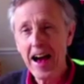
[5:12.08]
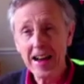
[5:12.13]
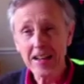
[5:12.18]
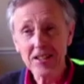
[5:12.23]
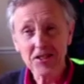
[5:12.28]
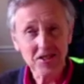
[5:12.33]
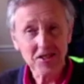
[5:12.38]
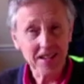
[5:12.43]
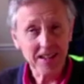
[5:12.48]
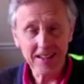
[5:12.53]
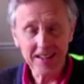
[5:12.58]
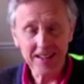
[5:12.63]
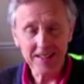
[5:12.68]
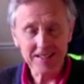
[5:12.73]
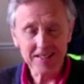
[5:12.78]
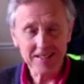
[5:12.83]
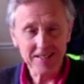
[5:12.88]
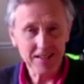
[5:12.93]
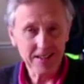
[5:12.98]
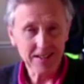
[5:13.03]
She
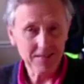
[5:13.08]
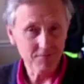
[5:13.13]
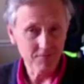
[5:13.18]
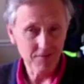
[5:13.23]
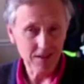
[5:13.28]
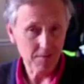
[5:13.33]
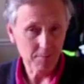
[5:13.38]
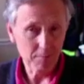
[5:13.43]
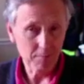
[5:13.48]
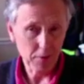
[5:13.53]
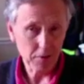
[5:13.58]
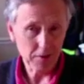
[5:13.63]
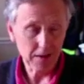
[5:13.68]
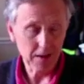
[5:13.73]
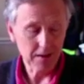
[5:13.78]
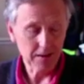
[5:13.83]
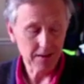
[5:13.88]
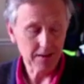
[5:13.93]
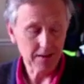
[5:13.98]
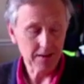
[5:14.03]
had read book
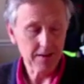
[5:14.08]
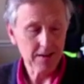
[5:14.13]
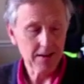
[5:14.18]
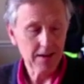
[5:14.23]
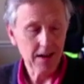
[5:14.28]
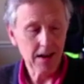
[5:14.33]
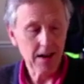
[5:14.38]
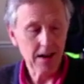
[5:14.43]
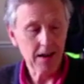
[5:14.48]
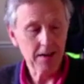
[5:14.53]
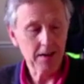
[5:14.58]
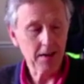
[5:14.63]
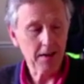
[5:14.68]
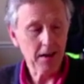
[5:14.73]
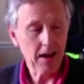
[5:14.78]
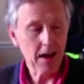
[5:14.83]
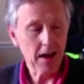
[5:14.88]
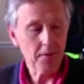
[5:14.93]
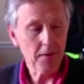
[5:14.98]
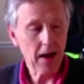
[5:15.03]
and
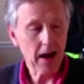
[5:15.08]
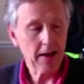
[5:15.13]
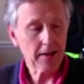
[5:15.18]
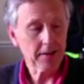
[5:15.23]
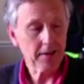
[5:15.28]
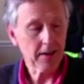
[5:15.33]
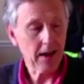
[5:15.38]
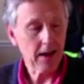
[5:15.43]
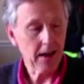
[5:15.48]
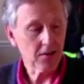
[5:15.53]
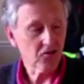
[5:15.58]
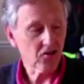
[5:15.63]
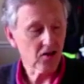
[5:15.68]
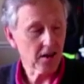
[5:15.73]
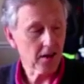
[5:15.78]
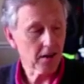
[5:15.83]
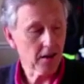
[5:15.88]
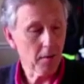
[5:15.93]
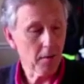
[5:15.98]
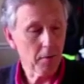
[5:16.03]
that, and she
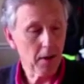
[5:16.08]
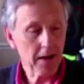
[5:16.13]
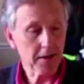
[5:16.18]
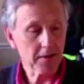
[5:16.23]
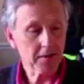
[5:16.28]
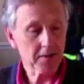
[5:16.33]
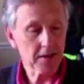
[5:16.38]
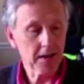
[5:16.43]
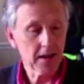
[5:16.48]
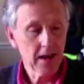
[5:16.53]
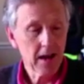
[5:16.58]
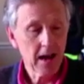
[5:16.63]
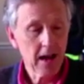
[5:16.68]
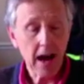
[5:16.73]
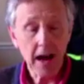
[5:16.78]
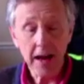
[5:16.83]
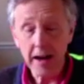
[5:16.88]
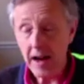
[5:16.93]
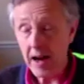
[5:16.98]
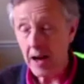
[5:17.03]
did her best.
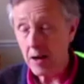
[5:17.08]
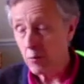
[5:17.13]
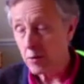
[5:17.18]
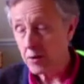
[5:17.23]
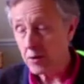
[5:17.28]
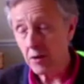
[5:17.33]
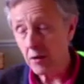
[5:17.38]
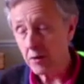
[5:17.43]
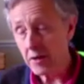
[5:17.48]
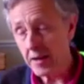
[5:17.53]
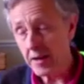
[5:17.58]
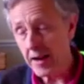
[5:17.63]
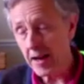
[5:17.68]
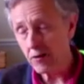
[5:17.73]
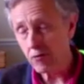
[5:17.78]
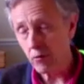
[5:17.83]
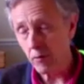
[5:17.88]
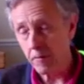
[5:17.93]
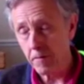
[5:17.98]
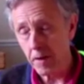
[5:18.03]
And I was not a
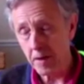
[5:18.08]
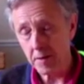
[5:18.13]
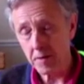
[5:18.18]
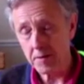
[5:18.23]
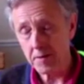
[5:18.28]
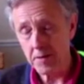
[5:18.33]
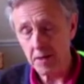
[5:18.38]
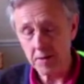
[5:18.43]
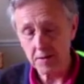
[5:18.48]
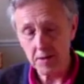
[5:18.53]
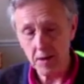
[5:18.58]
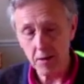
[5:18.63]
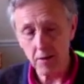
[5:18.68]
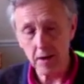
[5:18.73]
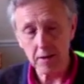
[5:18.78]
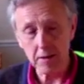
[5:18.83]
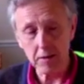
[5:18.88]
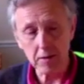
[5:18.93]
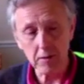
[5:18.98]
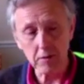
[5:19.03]
natural focuser, so
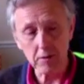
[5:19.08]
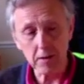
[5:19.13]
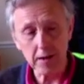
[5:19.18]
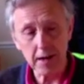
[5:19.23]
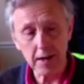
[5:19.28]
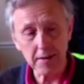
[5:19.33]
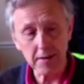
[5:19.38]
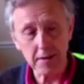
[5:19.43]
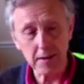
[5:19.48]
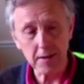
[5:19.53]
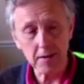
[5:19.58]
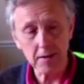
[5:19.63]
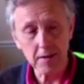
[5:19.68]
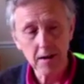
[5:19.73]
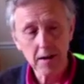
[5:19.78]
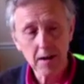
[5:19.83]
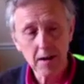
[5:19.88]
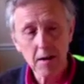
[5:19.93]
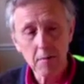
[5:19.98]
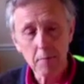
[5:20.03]
I couldn't get it.
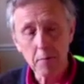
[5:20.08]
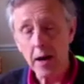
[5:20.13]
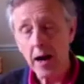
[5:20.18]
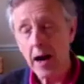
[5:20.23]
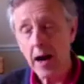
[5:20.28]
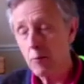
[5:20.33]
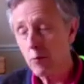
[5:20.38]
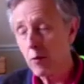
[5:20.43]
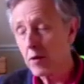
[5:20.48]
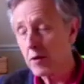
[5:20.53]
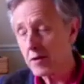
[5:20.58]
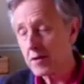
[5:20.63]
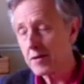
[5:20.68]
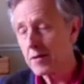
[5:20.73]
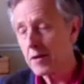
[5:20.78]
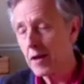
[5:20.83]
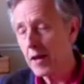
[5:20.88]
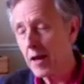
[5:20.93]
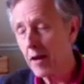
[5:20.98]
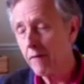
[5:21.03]
But I was
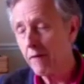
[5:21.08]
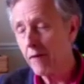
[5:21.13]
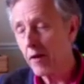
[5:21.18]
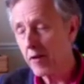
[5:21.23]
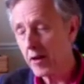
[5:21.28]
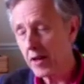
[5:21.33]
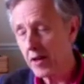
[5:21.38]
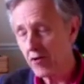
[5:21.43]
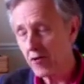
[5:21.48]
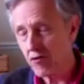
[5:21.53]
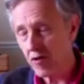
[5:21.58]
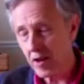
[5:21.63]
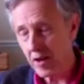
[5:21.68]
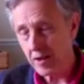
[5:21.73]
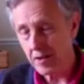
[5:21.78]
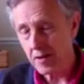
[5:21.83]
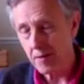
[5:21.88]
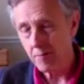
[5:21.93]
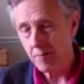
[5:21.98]
very intrigued.